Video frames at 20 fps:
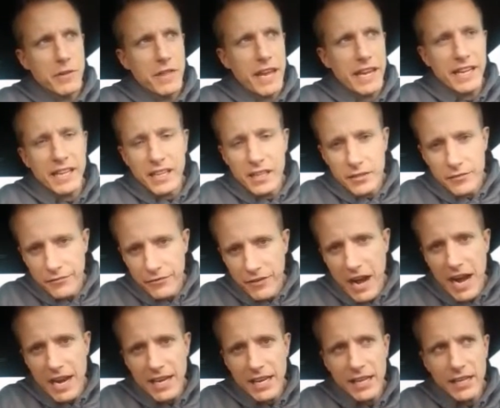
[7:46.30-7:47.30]
someone they can
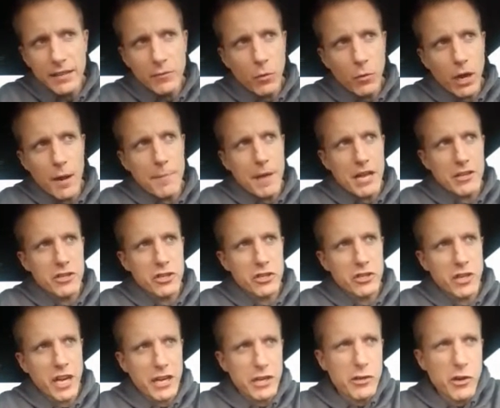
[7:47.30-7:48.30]
confide in, where I'm
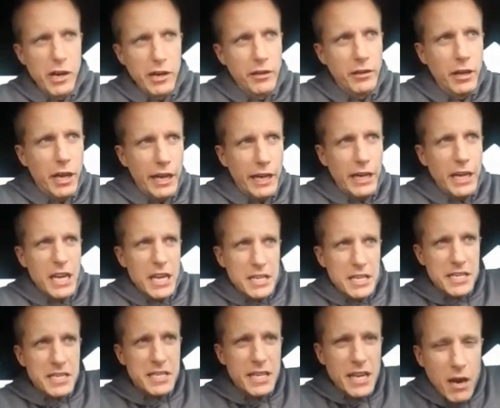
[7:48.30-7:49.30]
not just like trying to
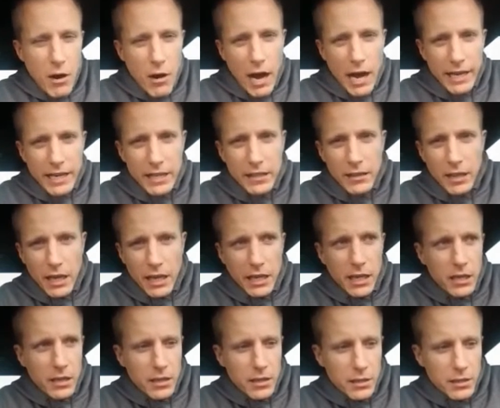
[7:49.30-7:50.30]
like see how I
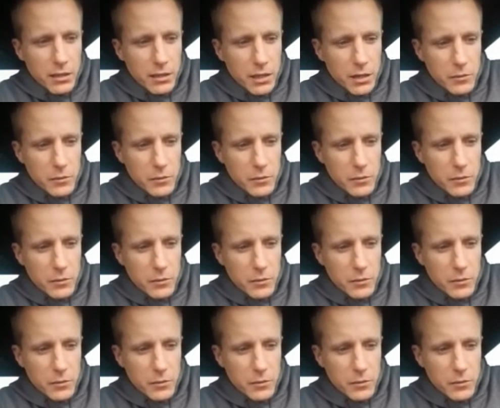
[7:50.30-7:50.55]
can like,